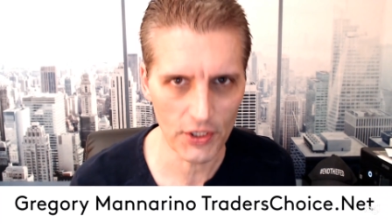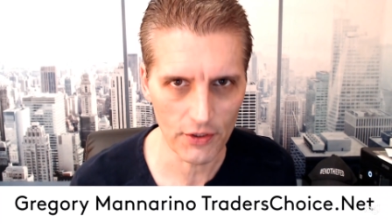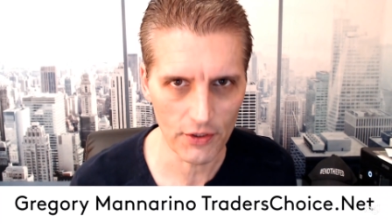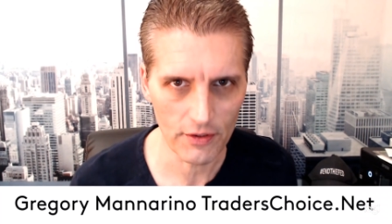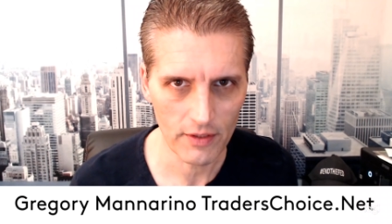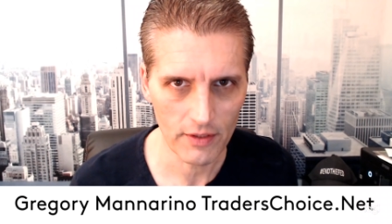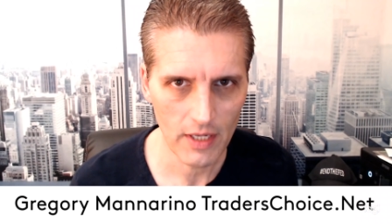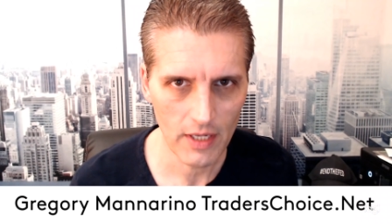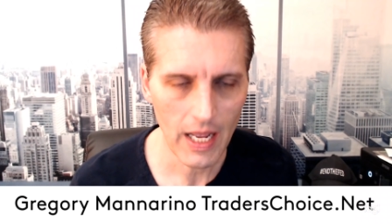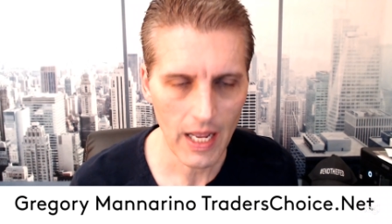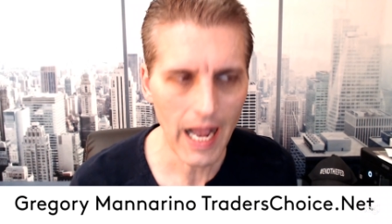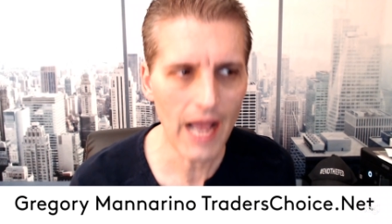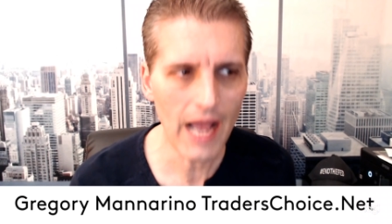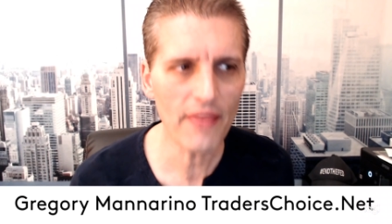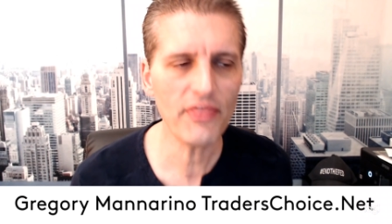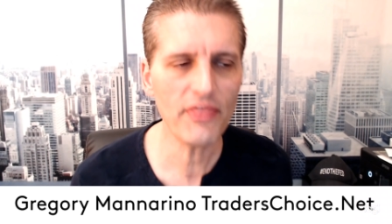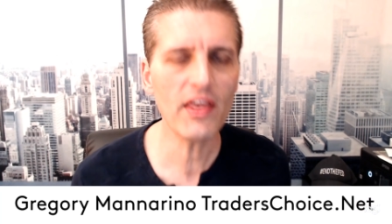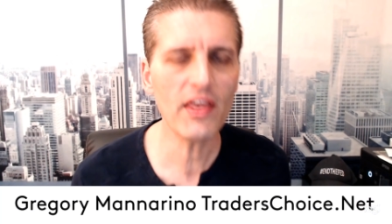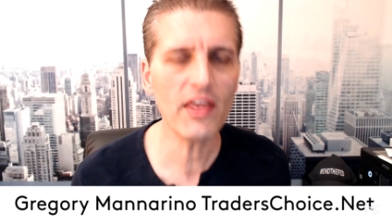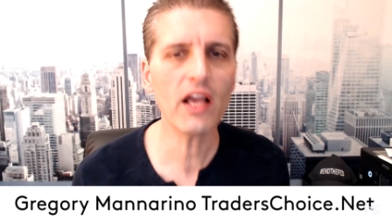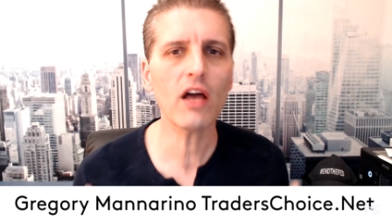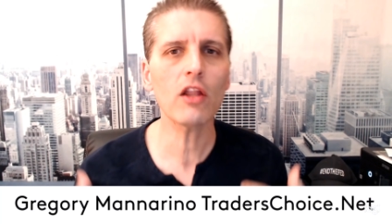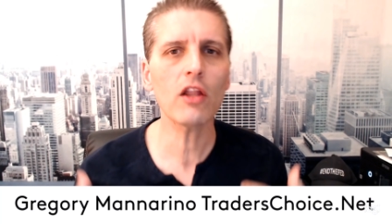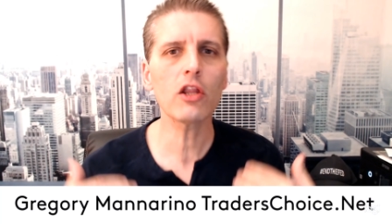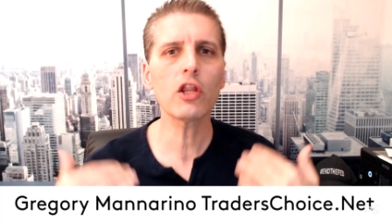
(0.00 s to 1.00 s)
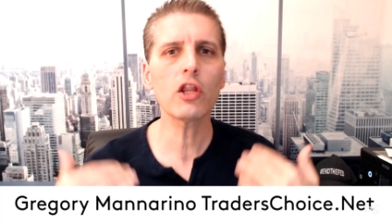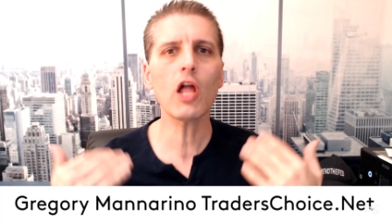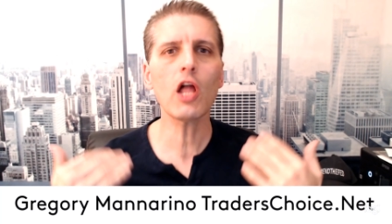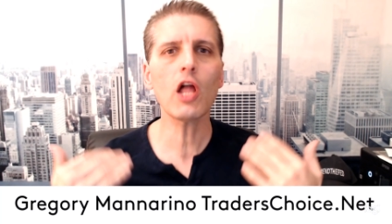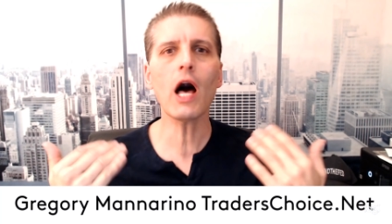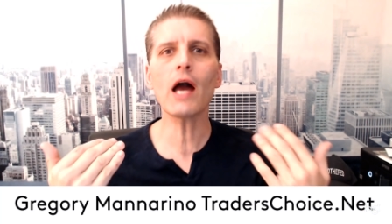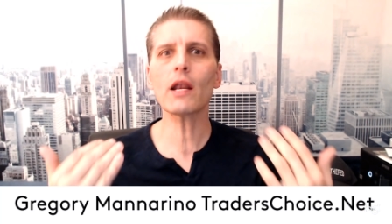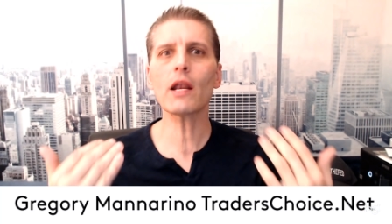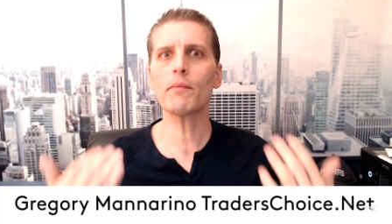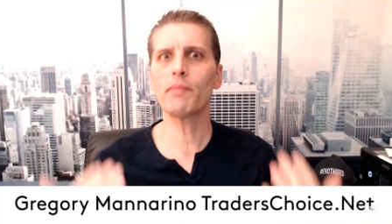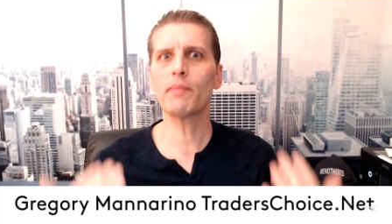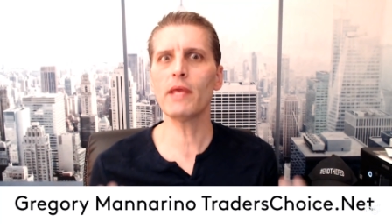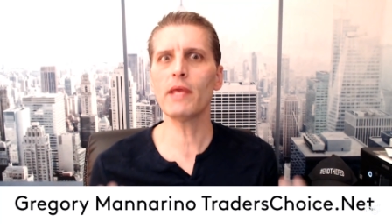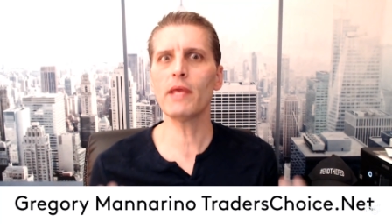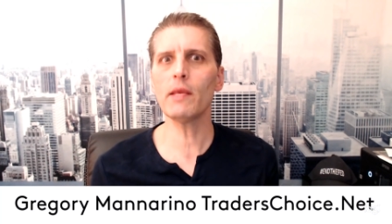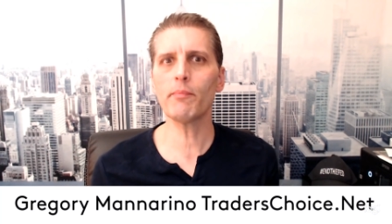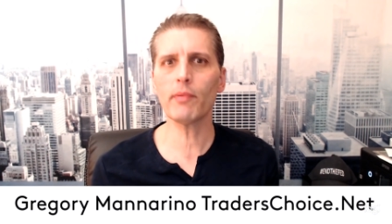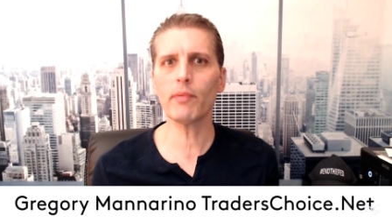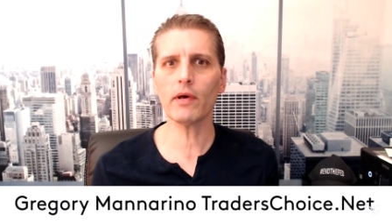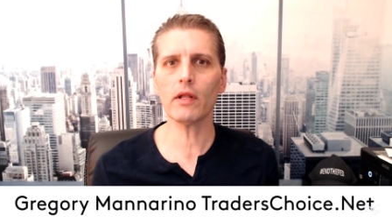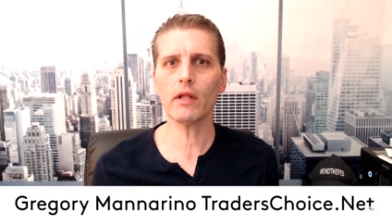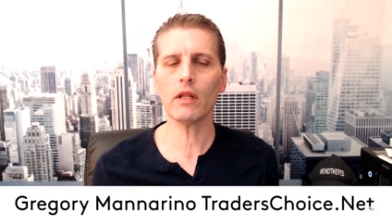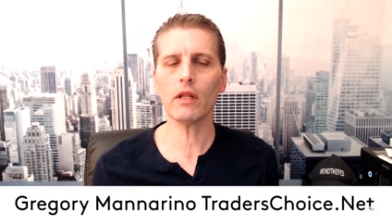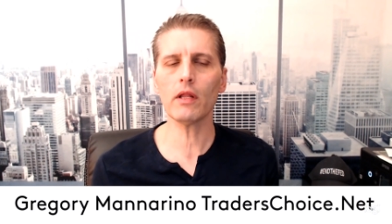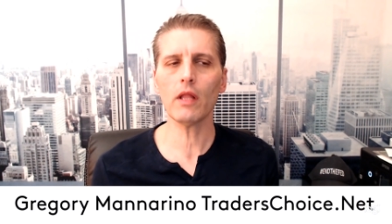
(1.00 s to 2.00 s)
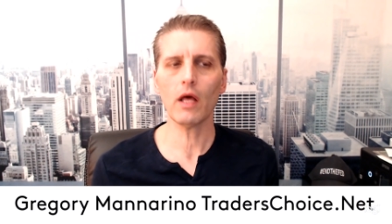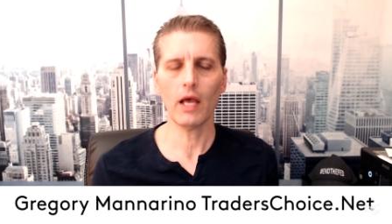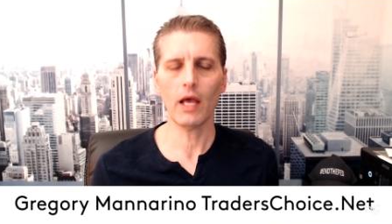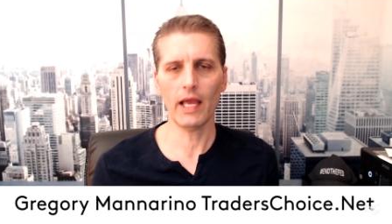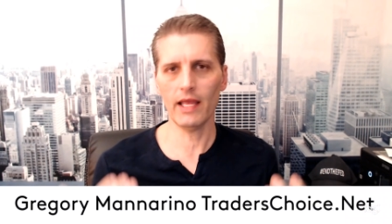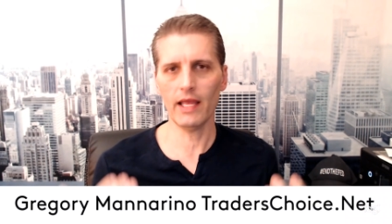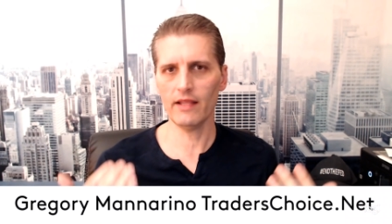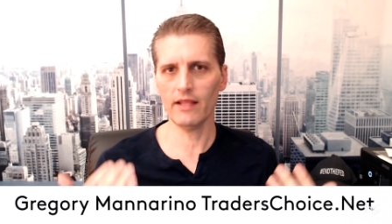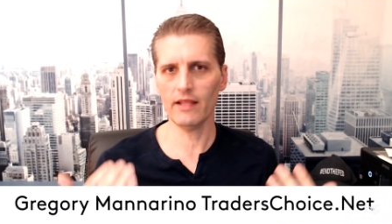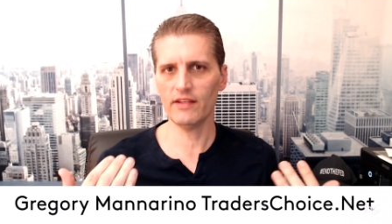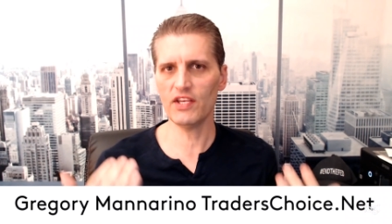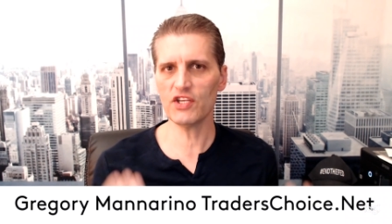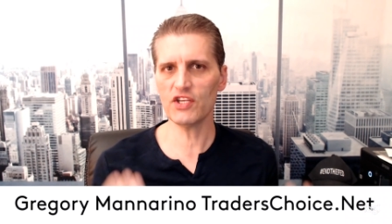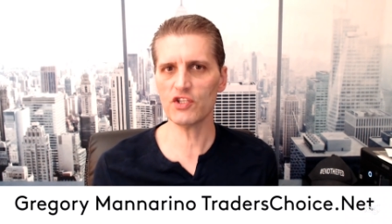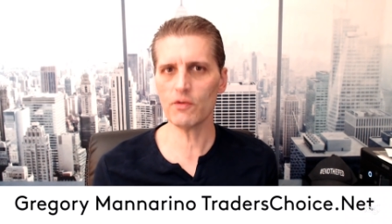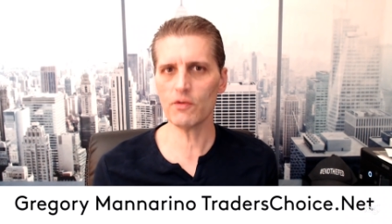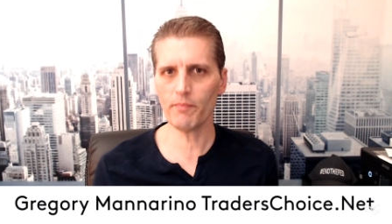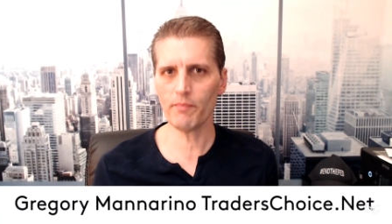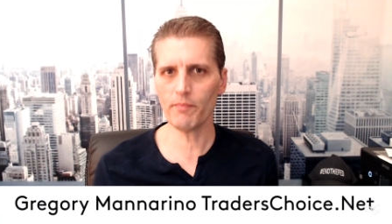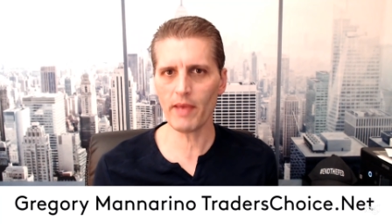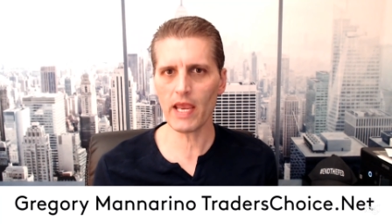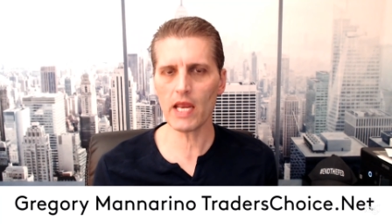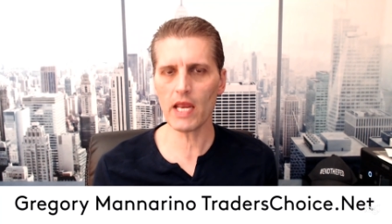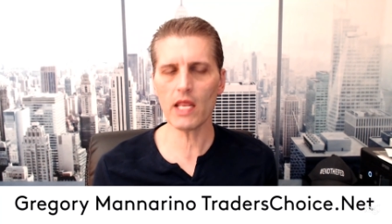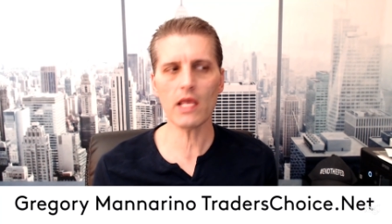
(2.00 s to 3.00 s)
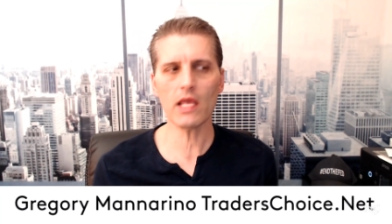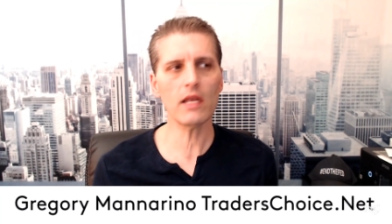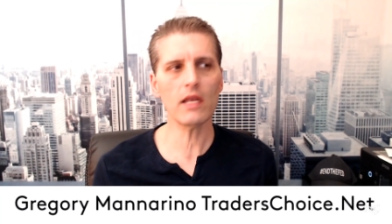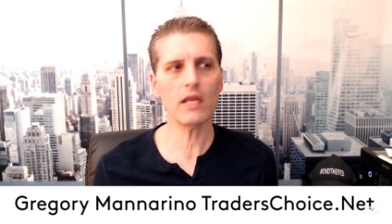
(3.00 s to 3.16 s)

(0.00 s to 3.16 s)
I think a lot of people anticipated